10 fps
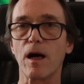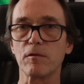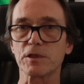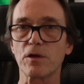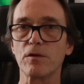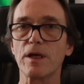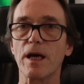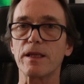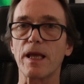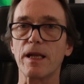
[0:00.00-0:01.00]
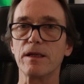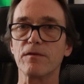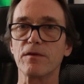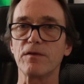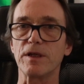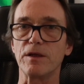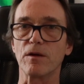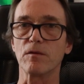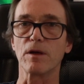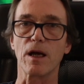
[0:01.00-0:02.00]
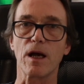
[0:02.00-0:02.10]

I will show you at the end of the video